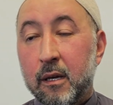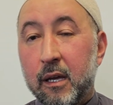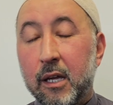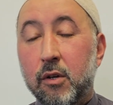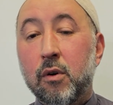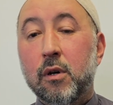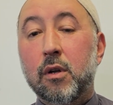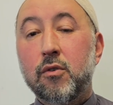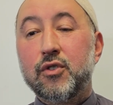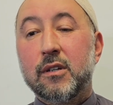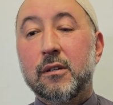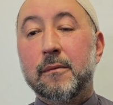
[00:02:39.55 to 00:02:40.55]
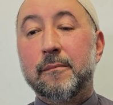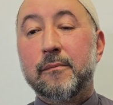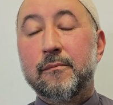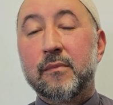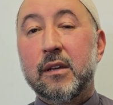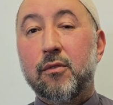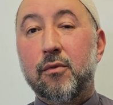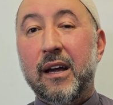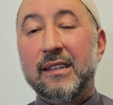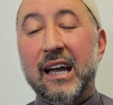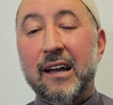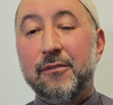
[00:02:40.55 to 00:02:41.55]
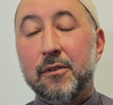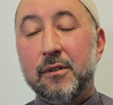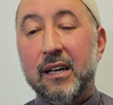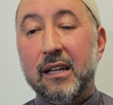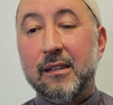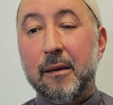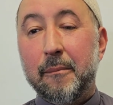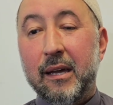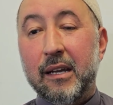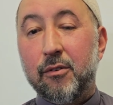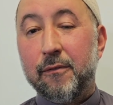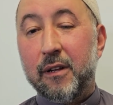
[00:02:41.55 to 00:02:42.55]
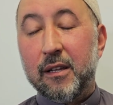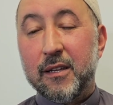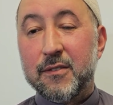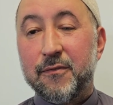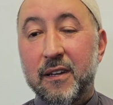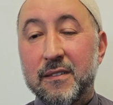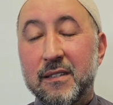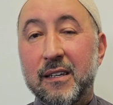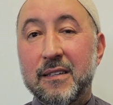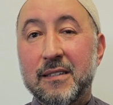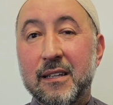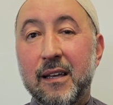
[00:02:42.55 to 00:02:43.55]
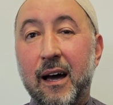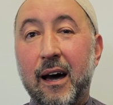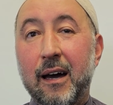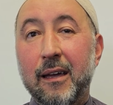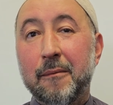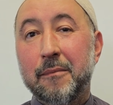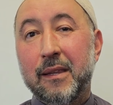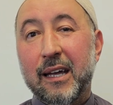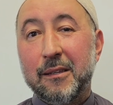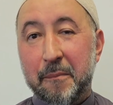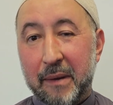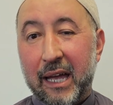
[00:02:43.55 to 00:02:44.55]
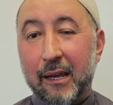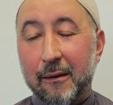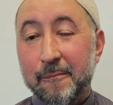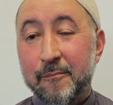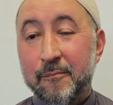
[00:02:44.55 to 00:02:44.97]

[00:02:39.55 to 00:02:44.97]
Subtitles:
In conclusion, right after that, the man revealed his face and he said, I am that man.